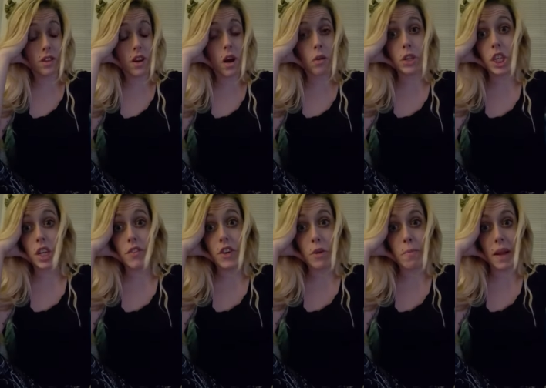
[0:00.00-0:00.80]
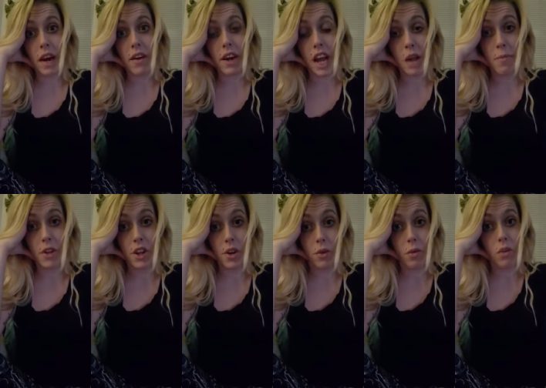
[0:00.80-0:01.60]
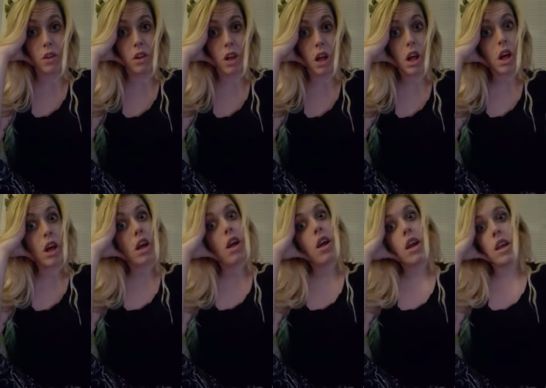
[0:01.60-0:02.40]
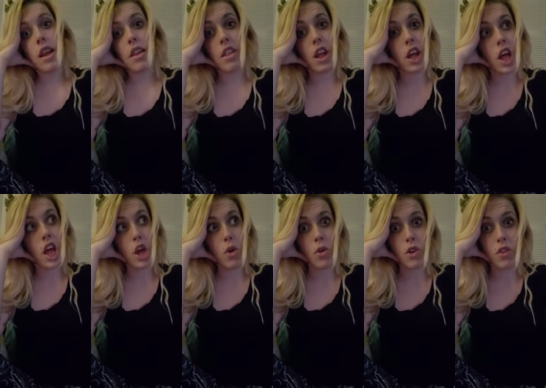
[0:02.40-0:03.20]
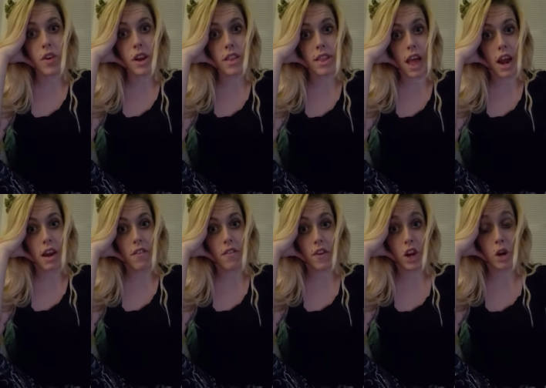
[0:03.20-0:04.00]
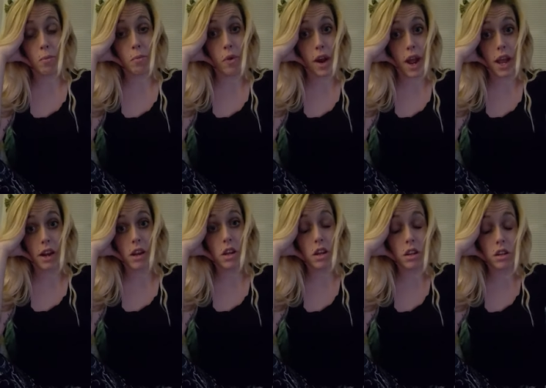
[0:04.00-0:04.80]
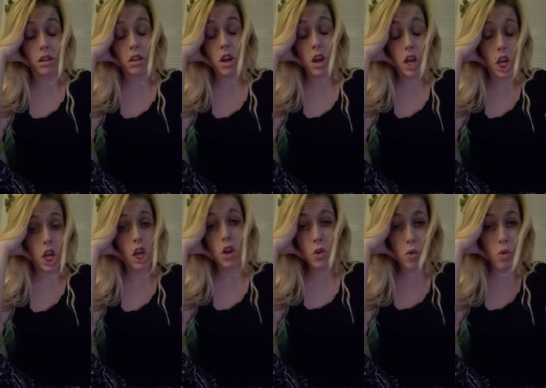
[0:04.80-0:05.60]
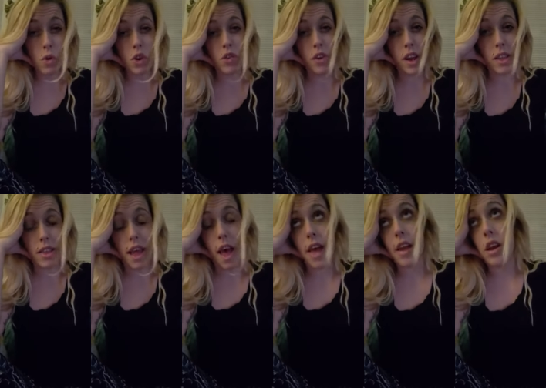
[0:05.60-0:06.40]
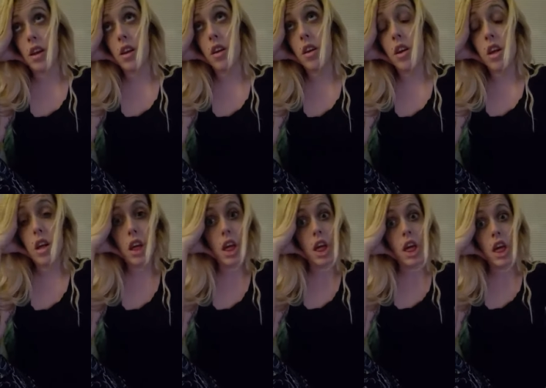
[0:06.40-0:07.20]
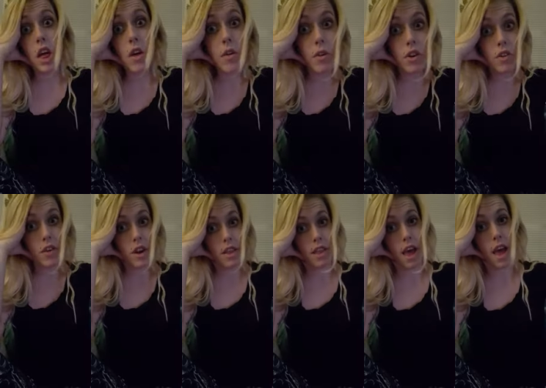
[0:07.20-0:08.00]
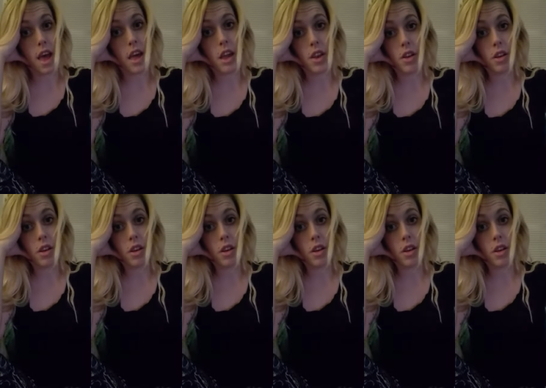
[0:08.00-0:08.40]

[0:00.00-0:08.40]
oh, shift your paradigm too. That's a huge resetter for your brain. Huge reset. Huge reset.